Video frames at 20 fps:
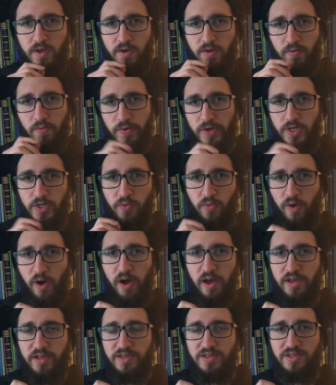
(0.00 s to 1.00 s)
which
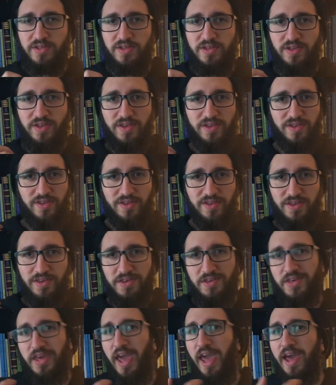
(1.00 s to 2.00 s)
was, you
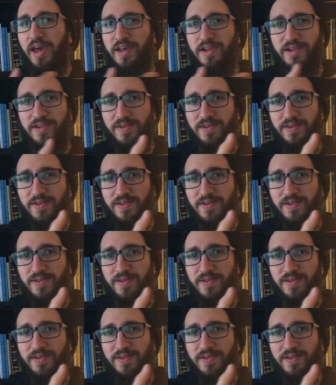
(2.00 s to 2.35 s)
can't